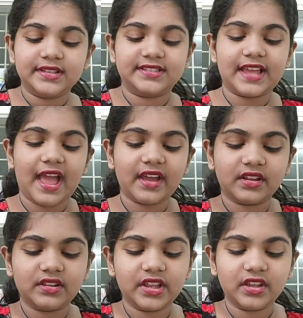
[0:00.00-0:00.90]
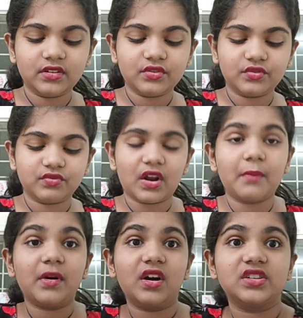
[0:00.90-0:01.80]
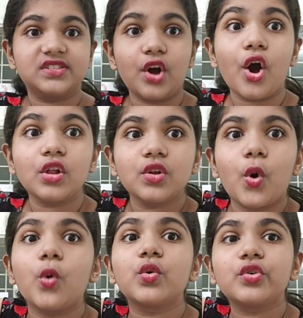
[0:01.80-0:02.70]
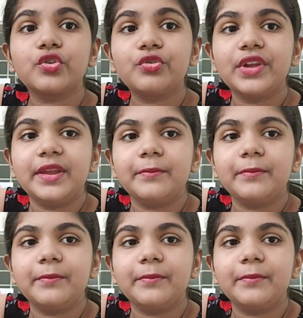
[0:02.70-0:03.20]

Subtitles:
dangling from a tall oak tree.